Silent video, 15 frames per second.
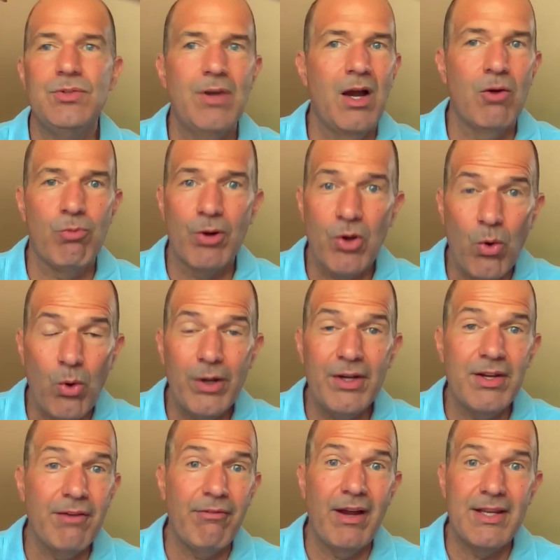A recording
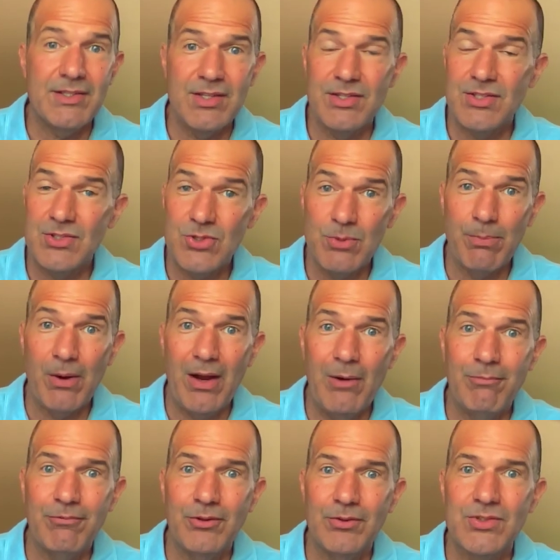device is super
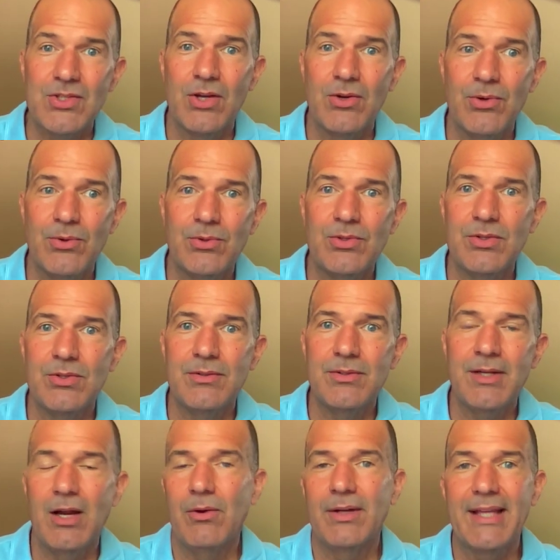helpful. So, you
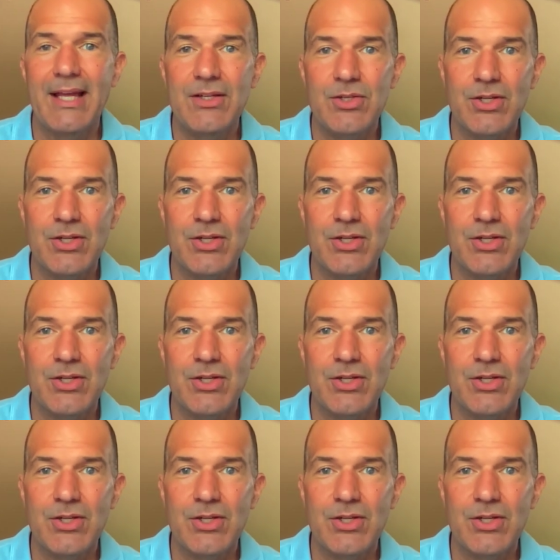know, again, you